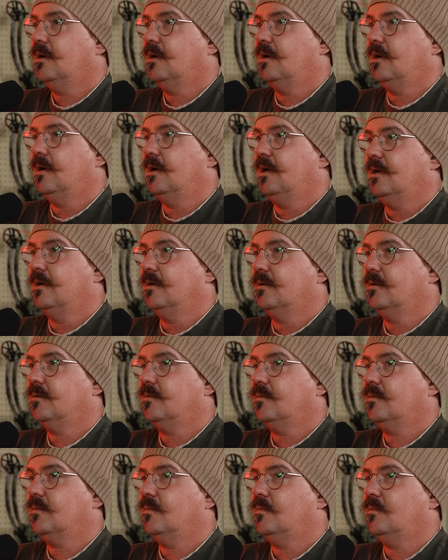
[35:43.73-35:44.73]
uh,
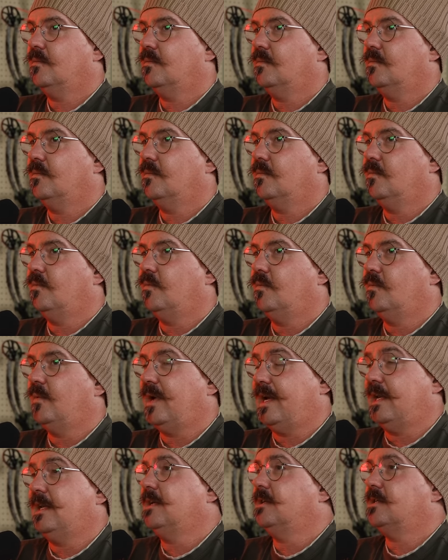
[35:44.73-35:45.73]

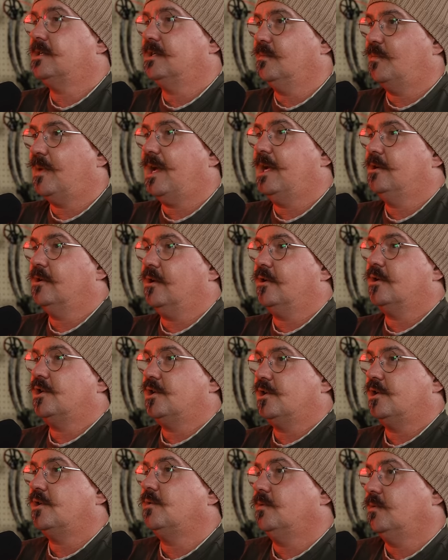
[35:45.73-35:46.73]
we need to depend on
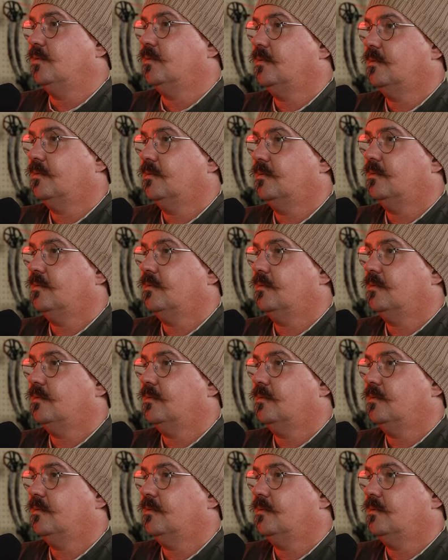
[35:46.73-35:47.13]
you